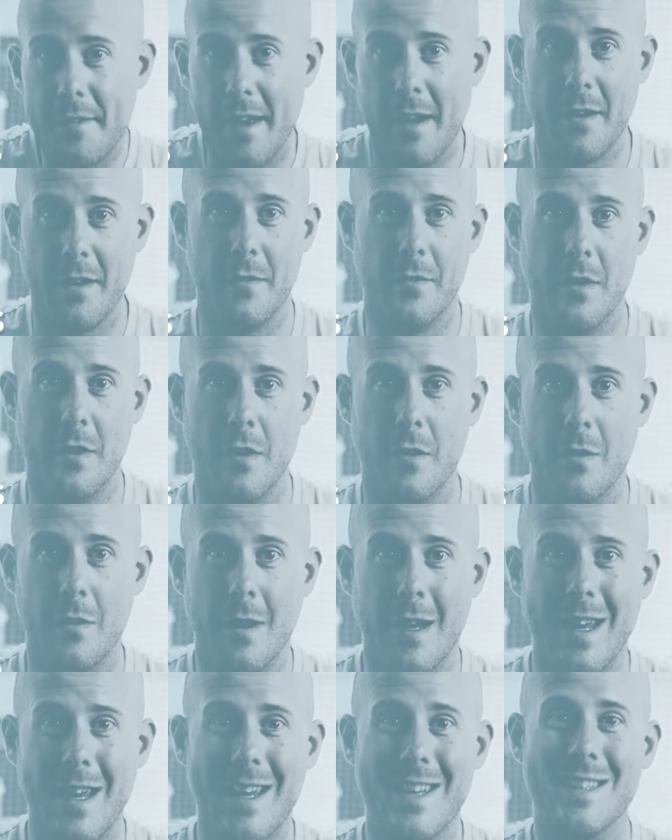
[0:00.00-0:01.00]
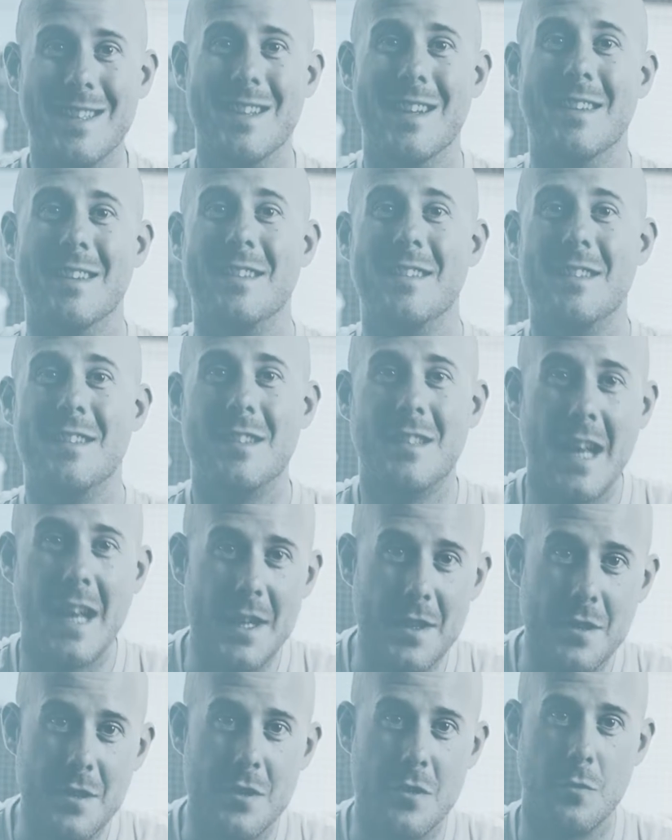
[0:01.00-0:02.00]
out of you is an
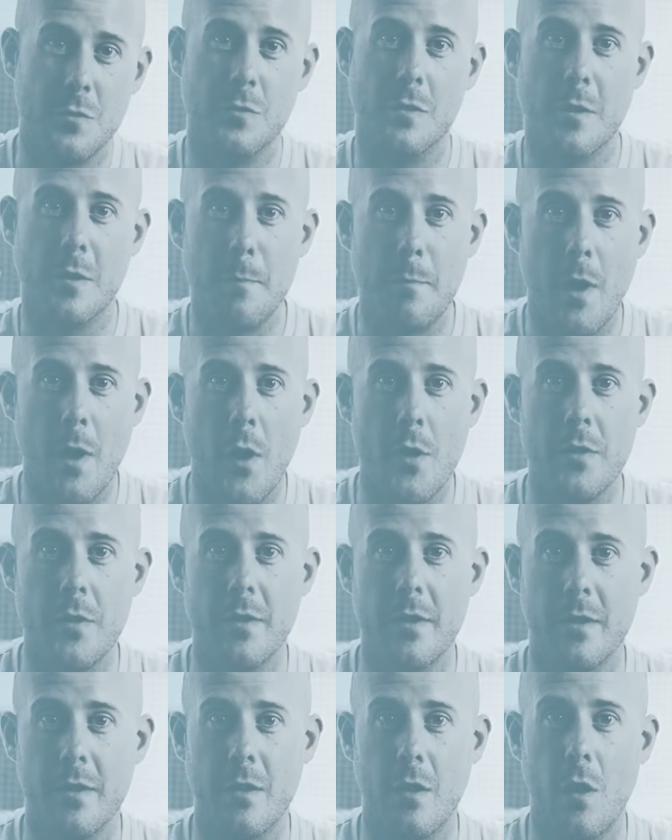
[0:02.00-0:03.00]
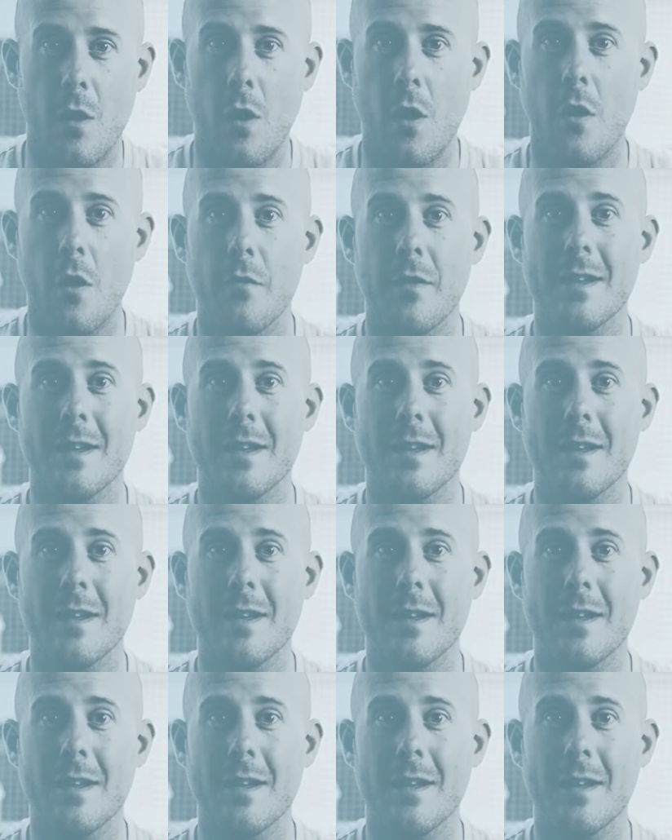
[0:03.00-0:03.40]
essential component of